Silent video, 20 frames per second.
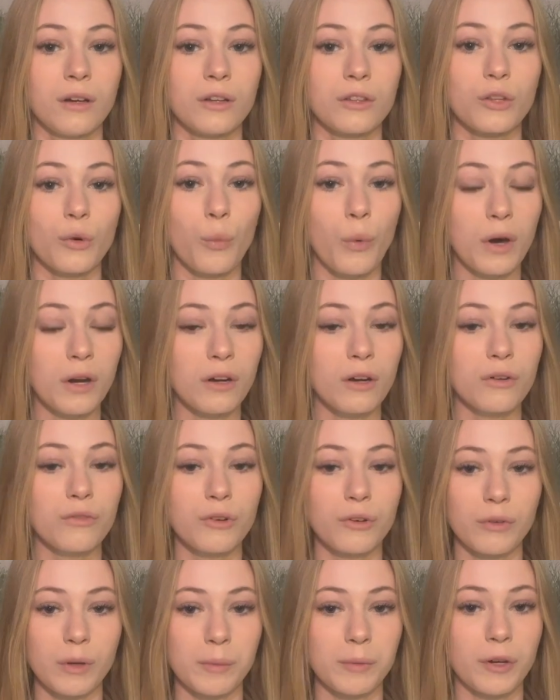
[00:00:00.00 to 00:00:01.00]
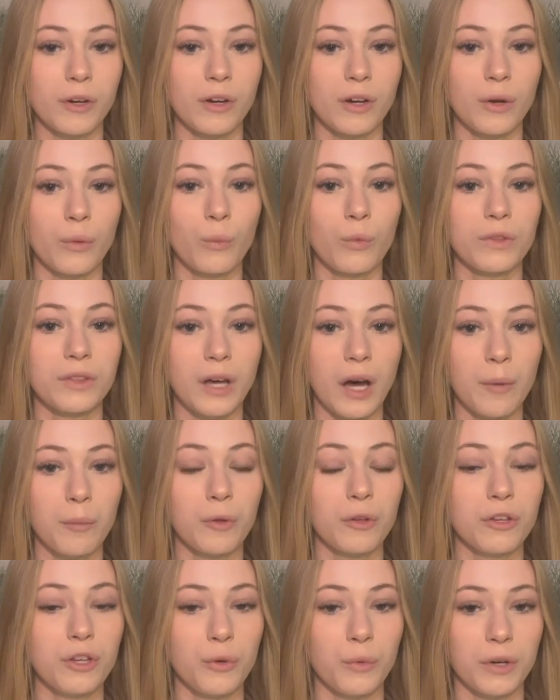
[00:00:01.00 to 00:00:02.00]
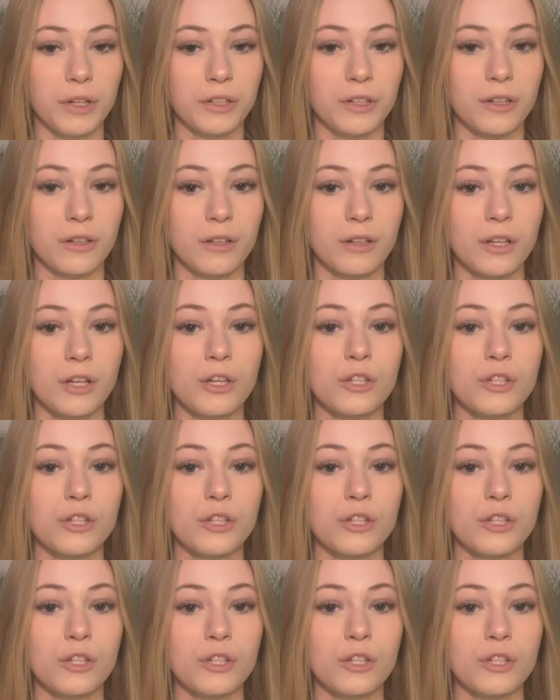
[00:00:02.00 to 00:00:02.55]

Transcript: The water of a rip current will not pull you under,